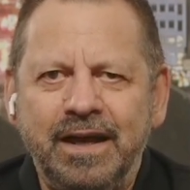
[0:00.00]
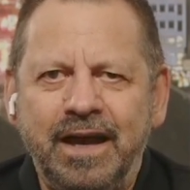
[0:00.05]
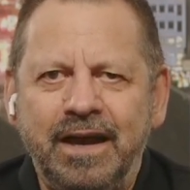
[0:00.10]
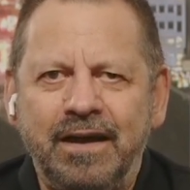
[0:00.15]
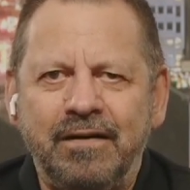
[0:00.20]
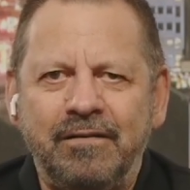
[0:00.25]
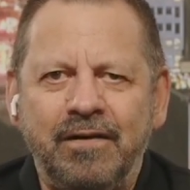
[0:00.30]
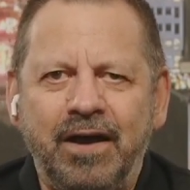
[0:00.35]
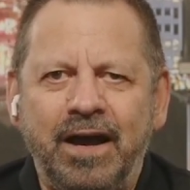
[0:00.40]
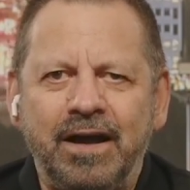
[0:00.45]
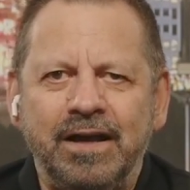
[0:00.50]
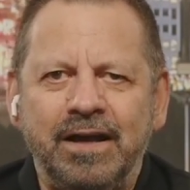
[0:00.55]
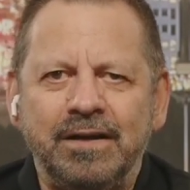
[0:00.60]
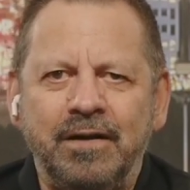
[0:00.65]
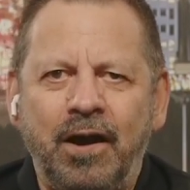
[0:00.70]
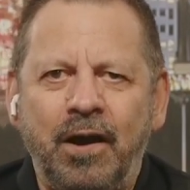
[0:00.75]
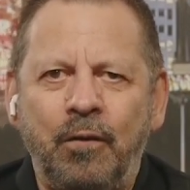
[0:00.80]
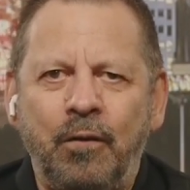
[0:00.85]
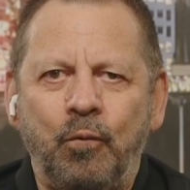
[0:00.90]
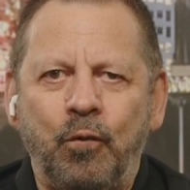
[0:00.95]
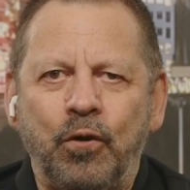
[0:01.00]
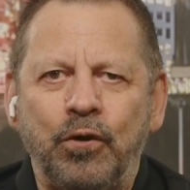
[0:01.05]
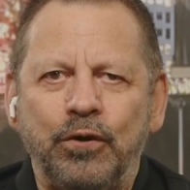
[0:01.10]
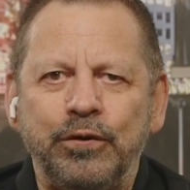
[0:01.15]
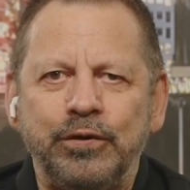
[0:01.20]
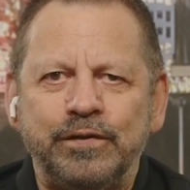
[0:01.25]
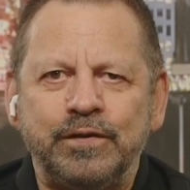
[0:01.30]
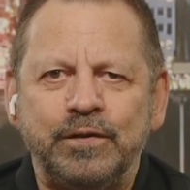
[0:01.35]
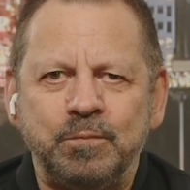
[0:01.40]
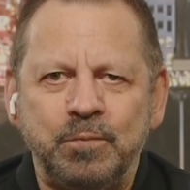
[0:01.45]
a, a, a
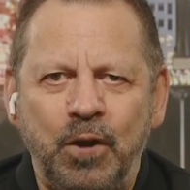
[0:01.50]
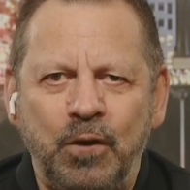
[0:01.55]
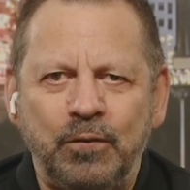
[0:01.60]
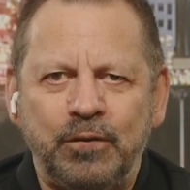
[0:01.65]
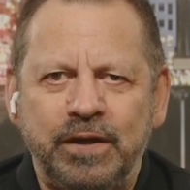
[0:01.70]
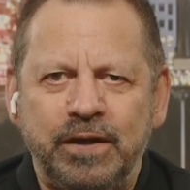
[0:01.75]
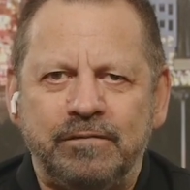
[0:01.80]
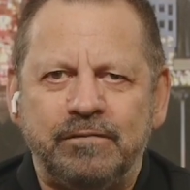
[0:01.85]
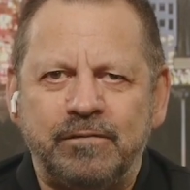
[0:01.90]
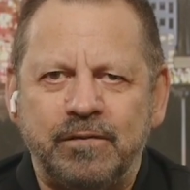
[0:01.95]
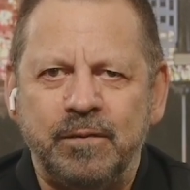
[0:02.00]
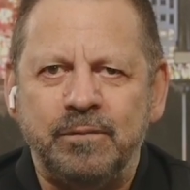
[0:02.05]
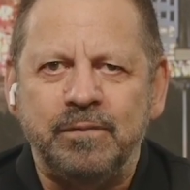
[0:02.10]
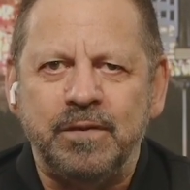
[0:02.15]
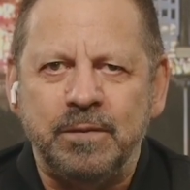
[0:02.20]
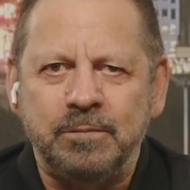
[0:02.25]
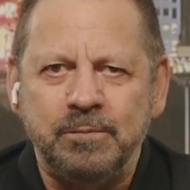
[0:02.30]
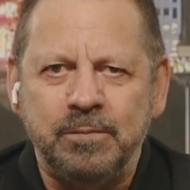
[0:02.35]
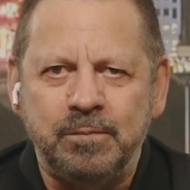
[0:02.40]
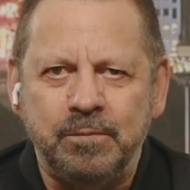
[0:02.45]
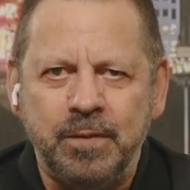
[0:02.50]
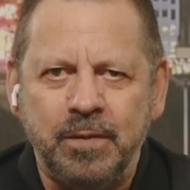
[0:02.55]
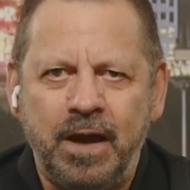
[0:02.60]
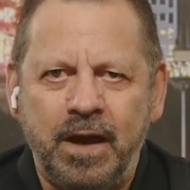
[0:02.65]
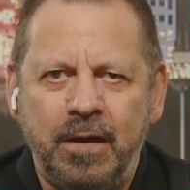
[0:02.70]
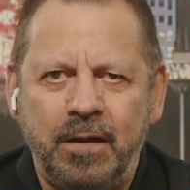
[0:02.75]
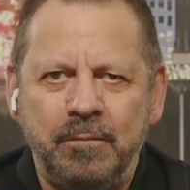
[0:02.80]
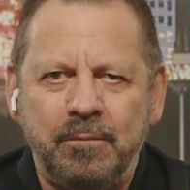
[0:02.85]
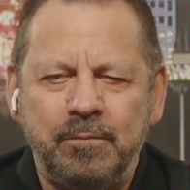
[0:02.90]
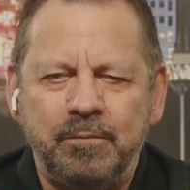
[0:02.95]
word spoken from the
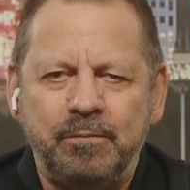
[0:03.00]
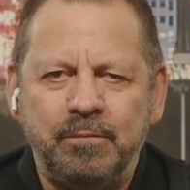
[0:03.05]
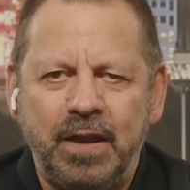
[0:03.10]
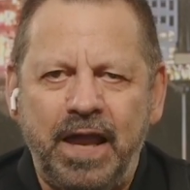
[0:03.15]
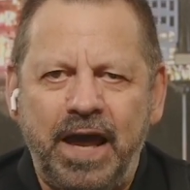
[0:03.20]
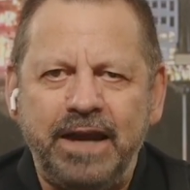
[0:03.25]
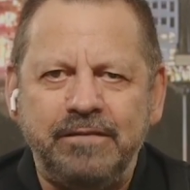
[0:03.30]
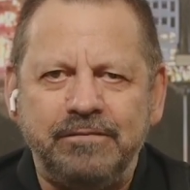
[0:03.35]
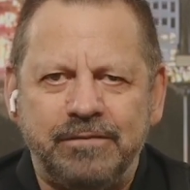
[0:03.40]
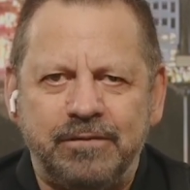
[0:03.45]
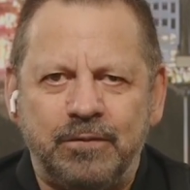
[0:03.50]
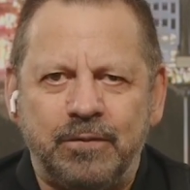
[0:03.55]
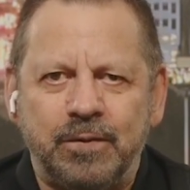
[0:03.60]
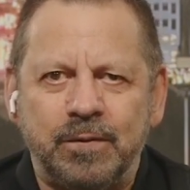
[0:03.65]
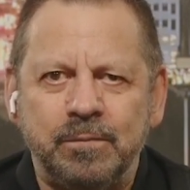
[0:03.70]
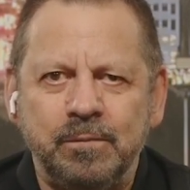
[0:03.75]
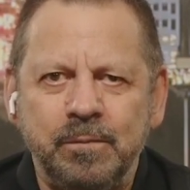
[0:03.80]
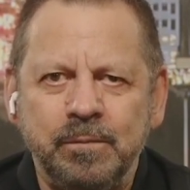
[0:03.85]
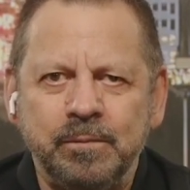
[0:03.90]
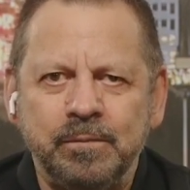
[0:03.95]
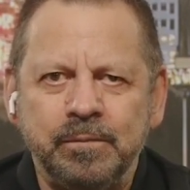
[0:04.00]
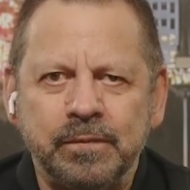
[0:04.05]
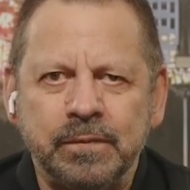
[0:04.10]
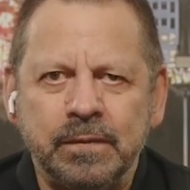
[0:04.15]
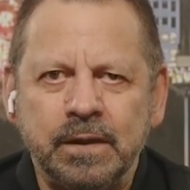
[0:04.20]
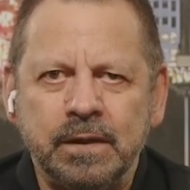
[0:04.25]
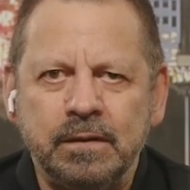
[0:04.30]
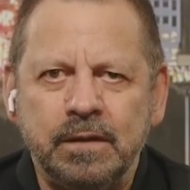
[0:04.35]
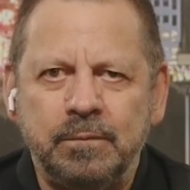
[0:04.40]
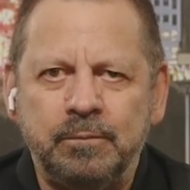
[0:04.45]
uh, platform,
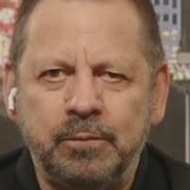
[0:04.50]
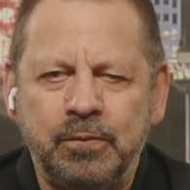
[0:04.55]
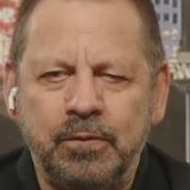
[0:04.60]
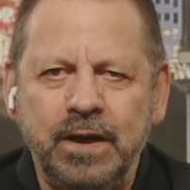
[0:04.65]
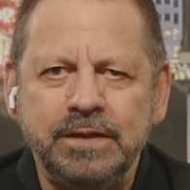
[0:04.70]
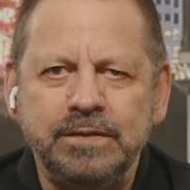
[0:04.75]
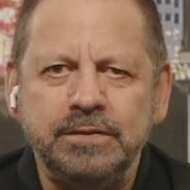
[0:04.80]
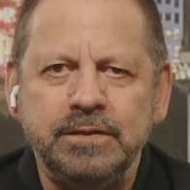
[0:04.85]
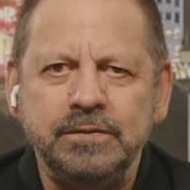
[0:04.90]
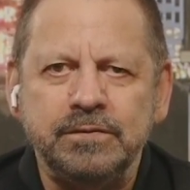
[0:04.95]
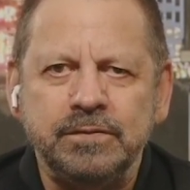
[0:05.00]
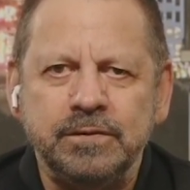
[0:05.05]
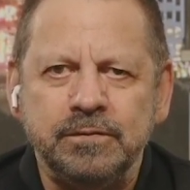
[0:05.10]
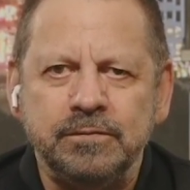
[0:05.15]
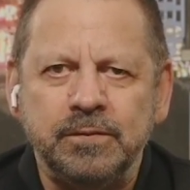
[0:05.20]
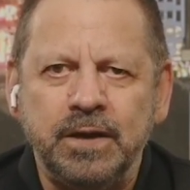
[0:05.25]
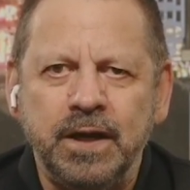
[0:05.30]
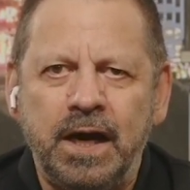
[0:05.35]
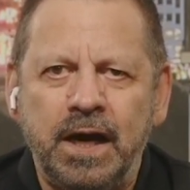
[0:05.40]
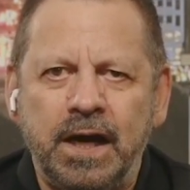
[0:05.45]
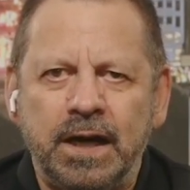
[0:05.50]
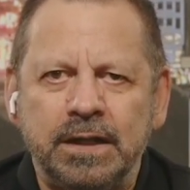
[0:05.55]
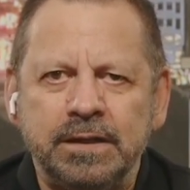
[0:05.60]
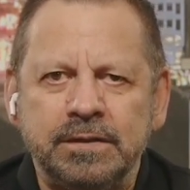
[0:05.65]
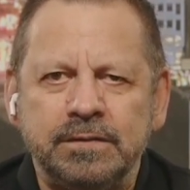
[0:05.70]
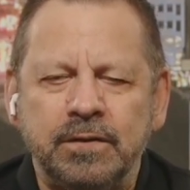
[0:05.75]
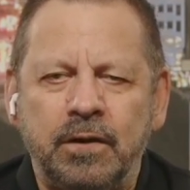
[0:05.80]
the presence of God is